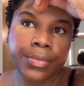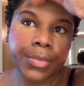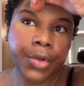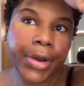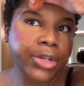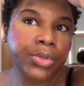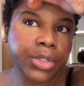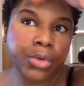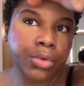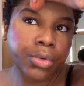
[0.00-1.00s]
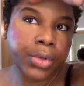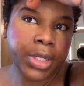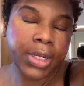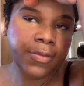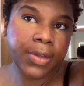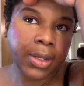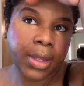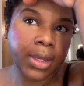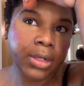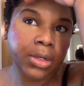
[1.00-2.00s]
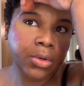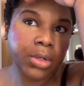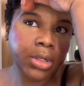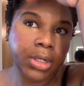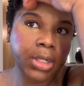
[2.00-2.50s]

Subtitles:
graduate school, and even like adulthood,